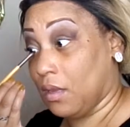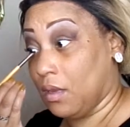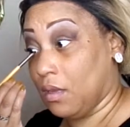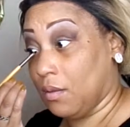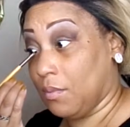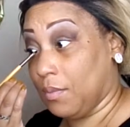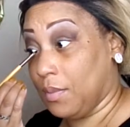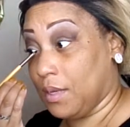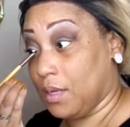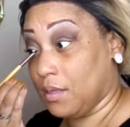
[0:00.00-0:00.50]

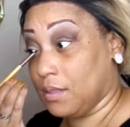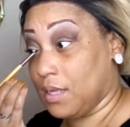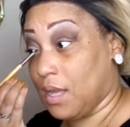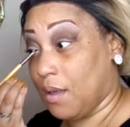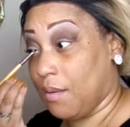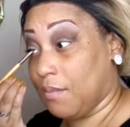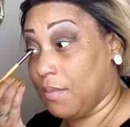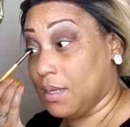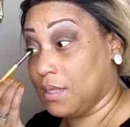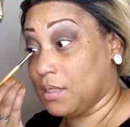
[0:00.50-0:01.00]
because
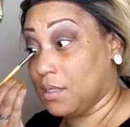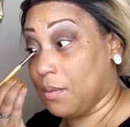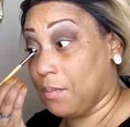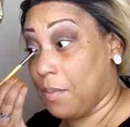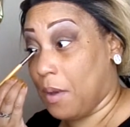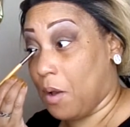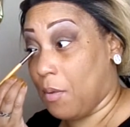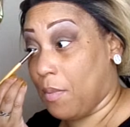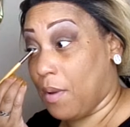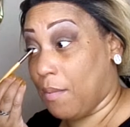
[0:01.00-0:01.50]
I mess
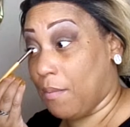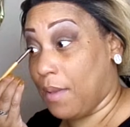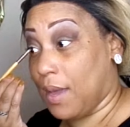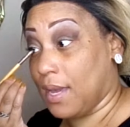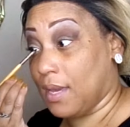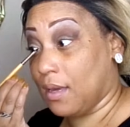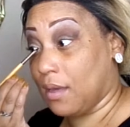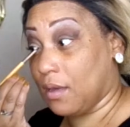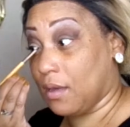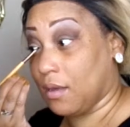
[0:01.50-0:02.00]
up all my
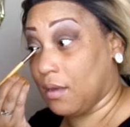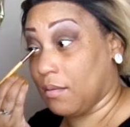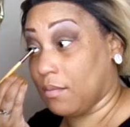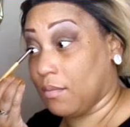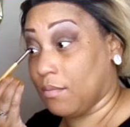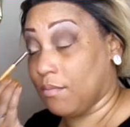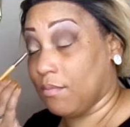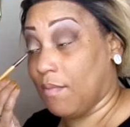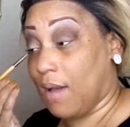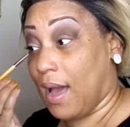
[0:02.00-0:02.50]
makeup.
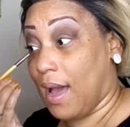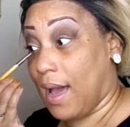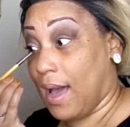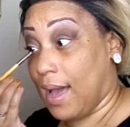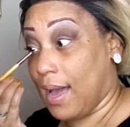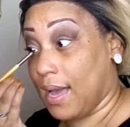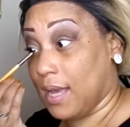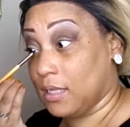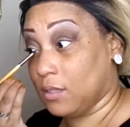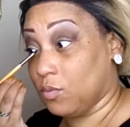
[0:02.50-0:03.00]
My
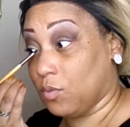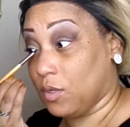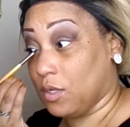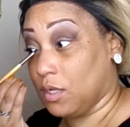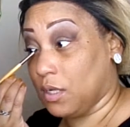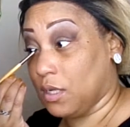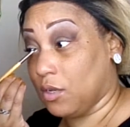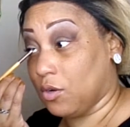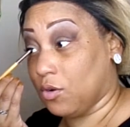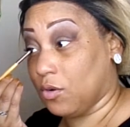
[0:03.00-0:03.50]
eyes will
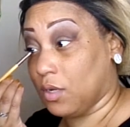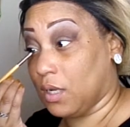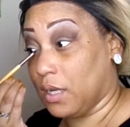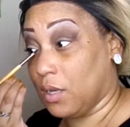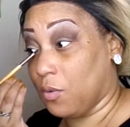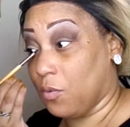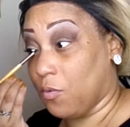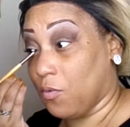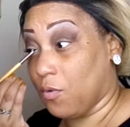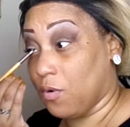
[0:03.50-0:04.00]

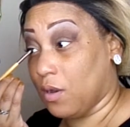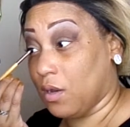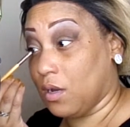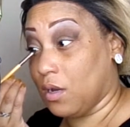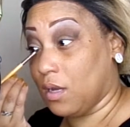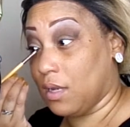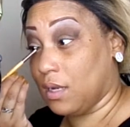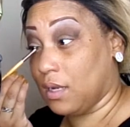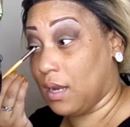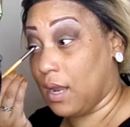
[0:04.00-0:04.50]
literally
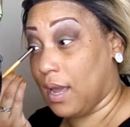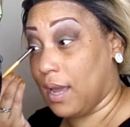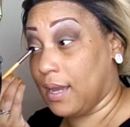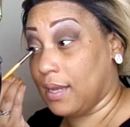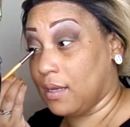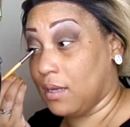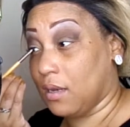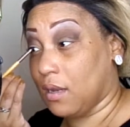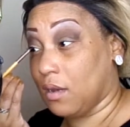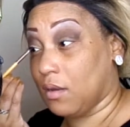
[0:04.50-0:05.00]
run
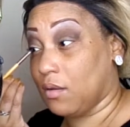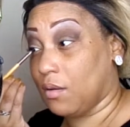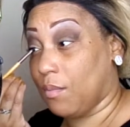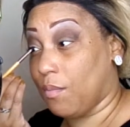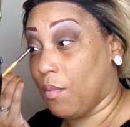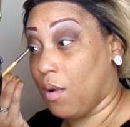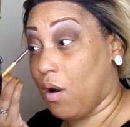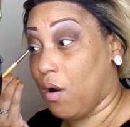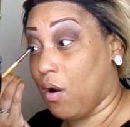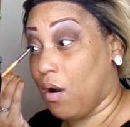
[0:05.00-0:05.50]
like no
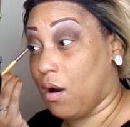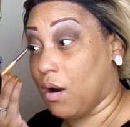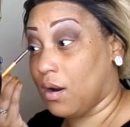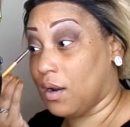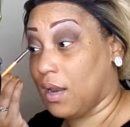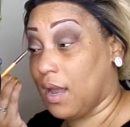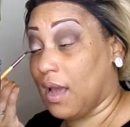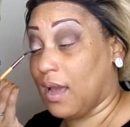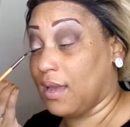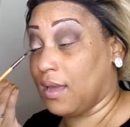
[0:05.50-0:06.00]
tomorrow.
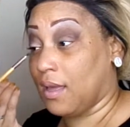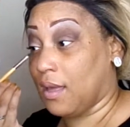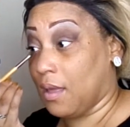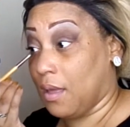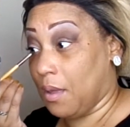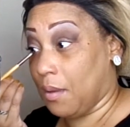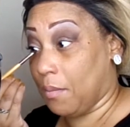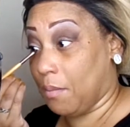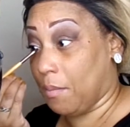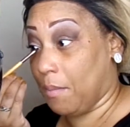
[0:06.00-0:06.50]
Like,
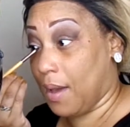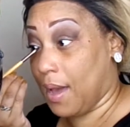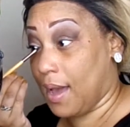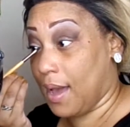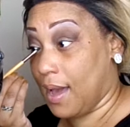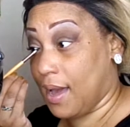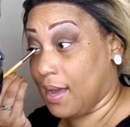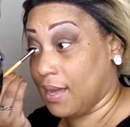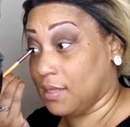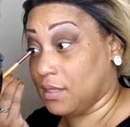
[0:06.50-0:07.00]
my
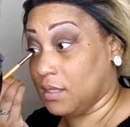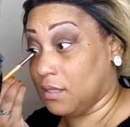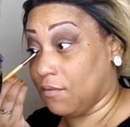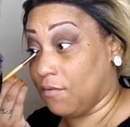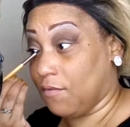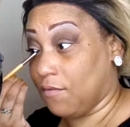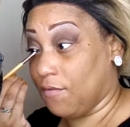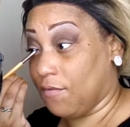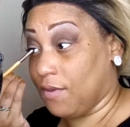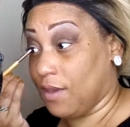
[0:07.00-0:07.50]
eyes is
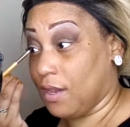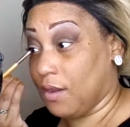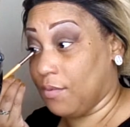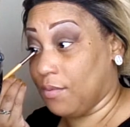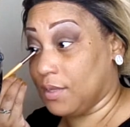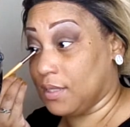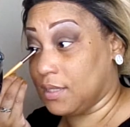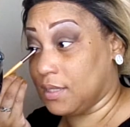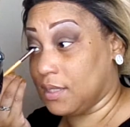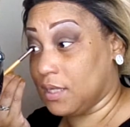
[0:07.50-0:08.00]

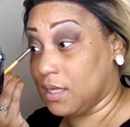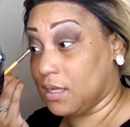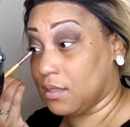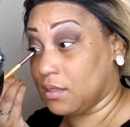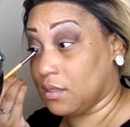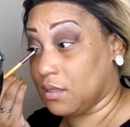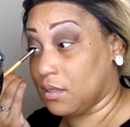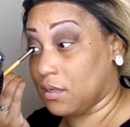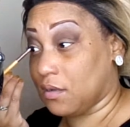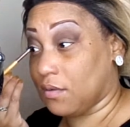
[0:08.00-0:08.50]
very
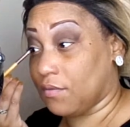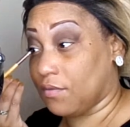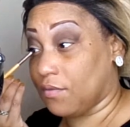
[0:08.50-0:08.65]
sensitive.